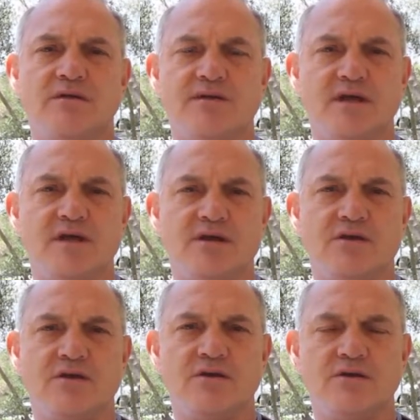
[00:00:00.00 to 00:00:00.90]
the
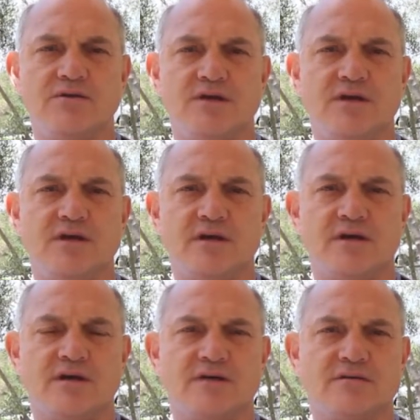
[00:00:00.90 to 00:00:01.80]
the
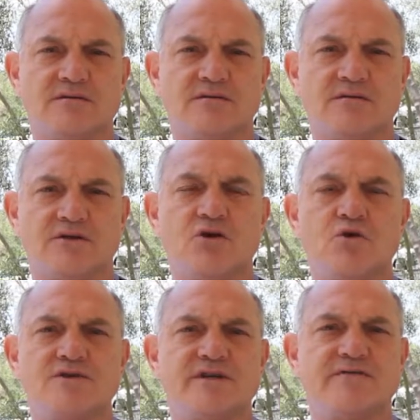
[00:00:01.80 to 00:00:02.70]
uh, the
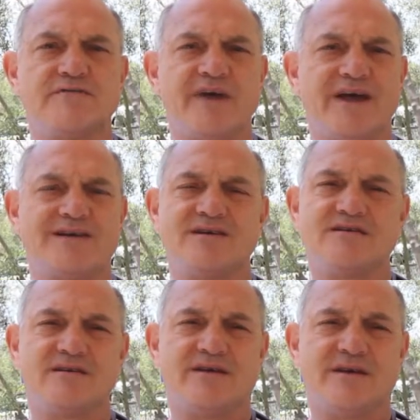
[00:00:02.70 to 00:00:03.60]
causative
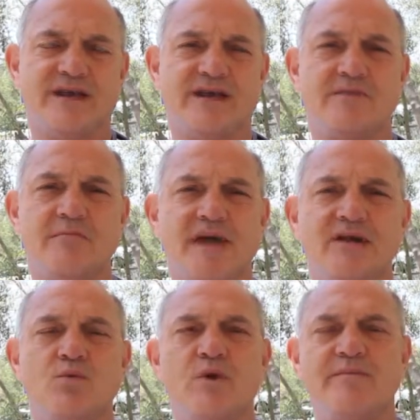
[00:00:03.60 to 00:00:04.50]
factors in men
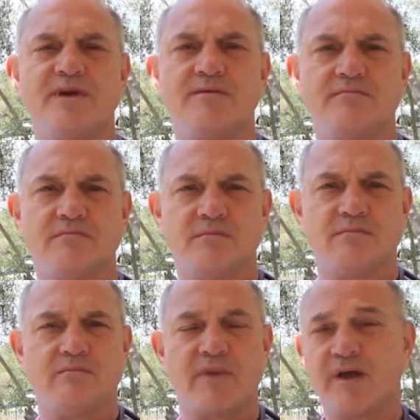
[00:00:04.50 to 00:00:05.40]
and women
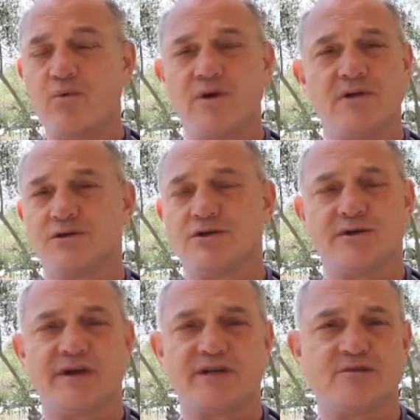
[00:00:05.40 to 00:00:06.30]
may well
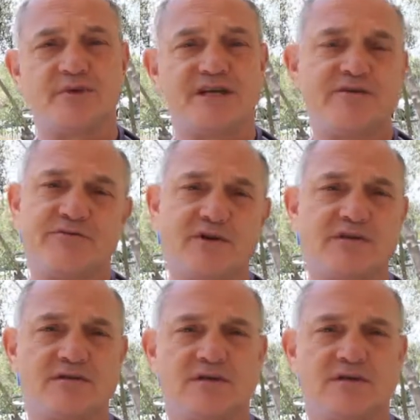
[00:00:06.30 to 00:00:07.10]
turn out to be different,